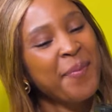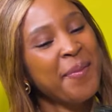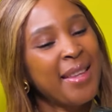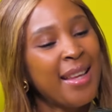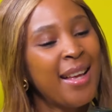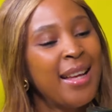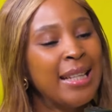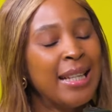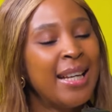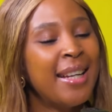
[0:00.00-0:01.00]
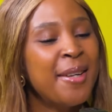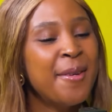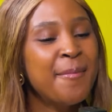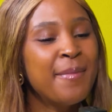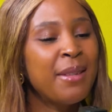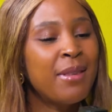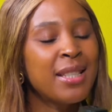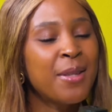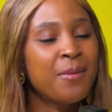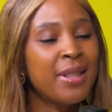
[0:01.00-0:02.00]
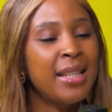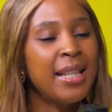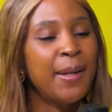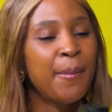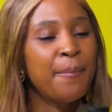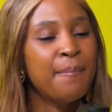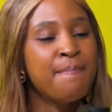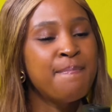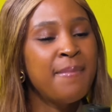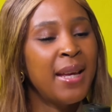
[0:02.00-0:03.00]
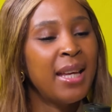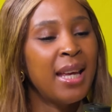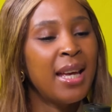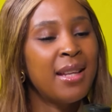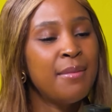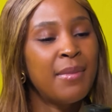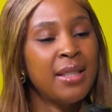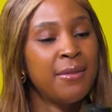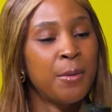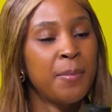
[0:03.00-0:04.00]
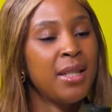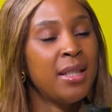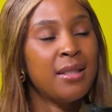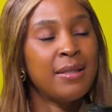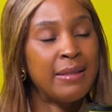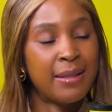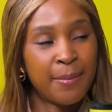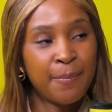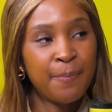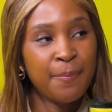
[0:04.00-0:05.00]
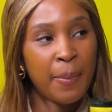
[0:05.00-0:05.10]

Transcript: that? Um, it wasn't really making any money for me here in Zim.